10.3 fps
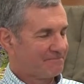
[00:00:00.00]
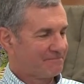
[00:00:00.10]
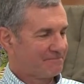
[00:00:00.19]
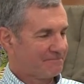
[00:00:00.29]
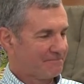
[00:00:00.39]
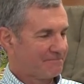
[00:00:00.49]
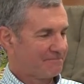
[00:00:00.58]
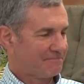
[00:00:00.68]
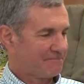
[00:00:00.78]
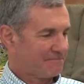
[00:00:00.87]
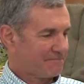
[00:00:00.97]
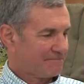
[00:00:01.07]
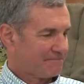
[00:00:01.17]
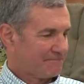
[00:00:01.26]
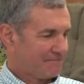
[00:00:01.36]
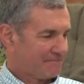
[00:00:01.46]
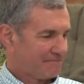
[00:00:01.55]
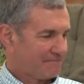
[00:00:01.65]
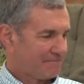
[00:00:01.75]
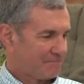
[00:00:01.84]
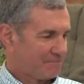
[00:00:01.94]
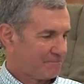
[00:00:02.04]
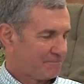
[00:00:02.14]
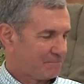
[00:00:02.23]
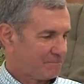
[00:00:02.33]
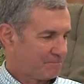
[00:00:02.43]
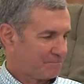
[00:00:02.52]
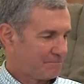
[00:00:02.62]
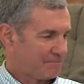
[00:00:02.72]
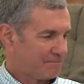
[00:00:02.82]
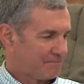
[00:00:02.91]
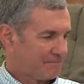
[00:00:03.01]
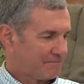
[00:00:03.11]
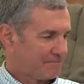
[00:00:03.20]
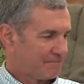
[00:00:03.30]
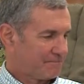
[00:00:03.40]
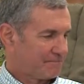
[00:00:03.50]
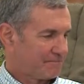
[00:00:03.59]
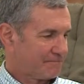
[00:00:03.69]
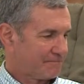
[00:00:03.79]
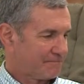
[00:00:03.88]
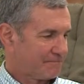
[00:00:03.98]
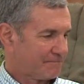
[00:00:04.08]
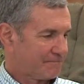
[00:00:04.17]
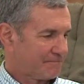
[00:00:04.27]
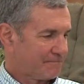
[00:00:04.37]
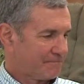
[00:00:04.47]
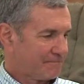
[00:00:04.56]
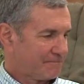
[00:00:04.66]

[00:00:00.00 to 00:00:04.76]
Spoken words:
This person isn't speaking.